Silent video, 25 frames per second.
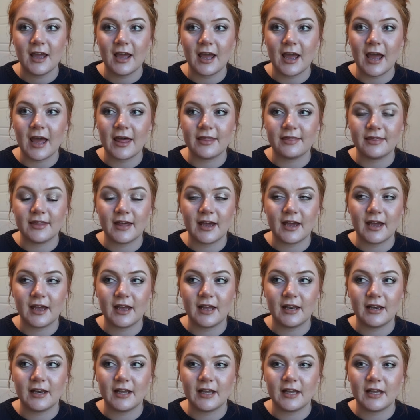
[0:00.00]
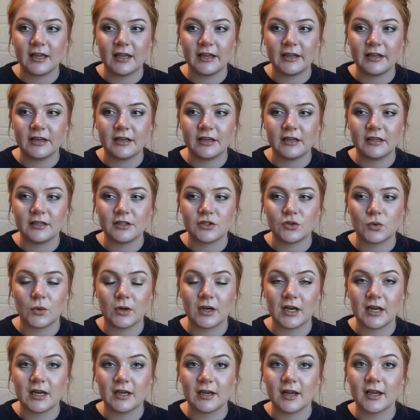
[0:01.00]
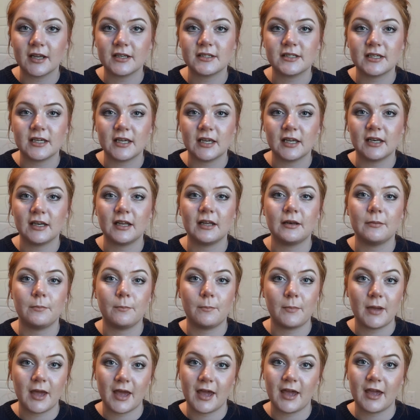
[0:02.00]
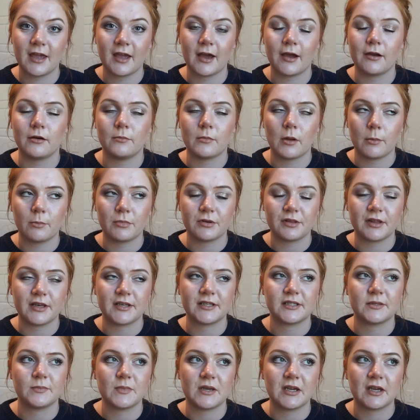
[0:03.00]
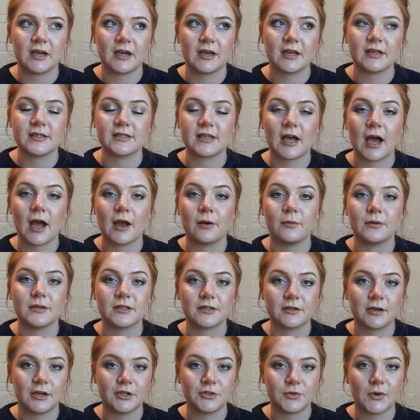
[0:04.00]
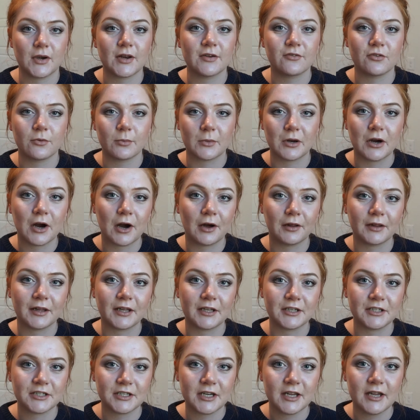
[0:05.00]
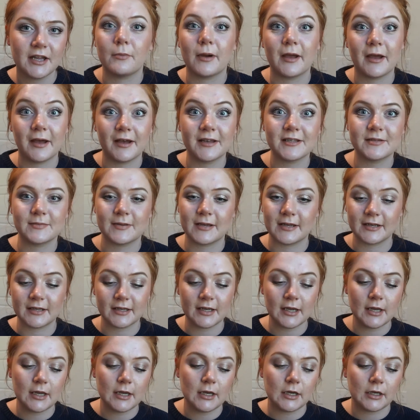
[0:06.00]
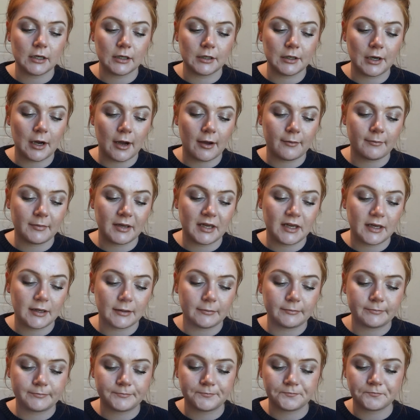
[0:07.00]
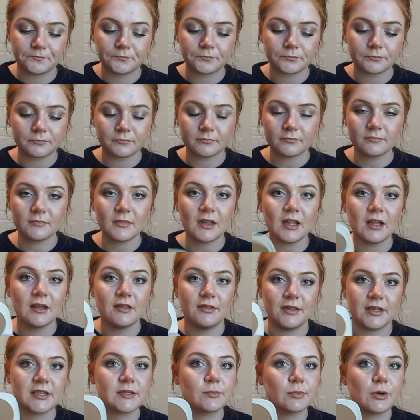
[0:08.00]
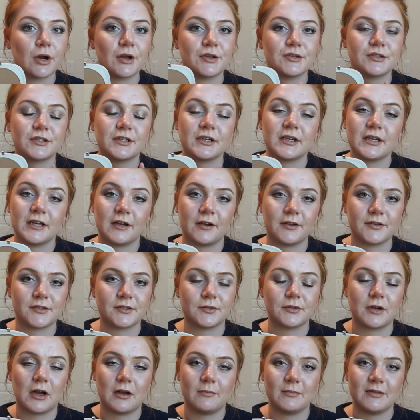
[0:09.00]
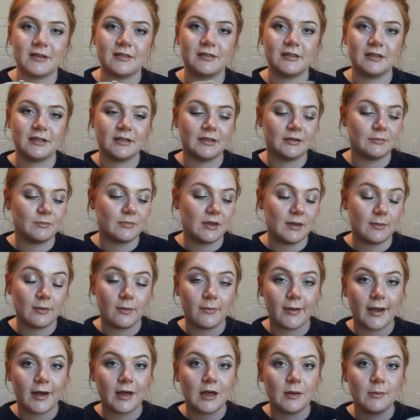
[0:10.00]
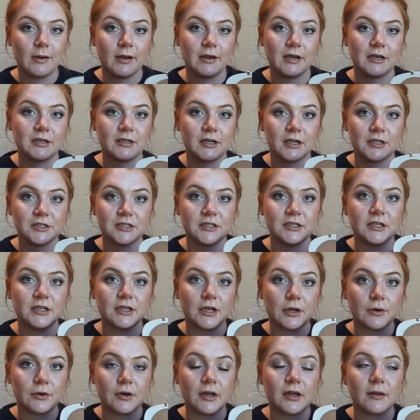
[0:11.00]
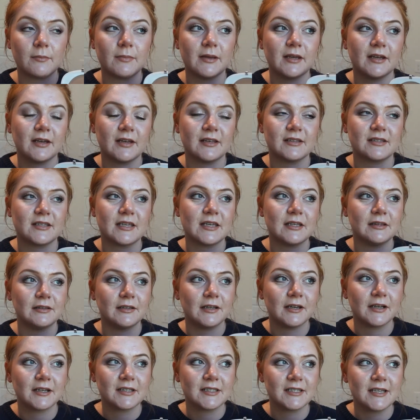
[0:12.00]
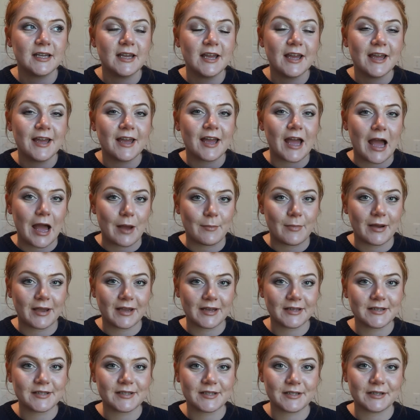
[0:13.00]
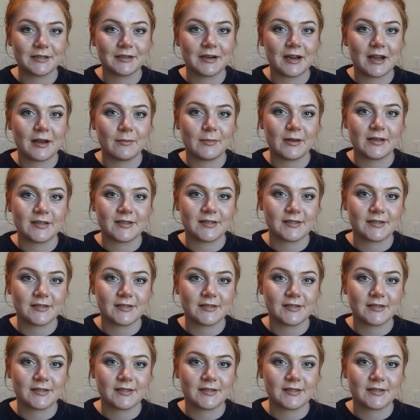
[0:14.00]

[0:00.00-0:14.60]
And then in 2019 in May, I remember this because I was graduating from college. My husband got me this bronzer. He also got me the Biba palette by Natasha Denona because he looked at my Instagram and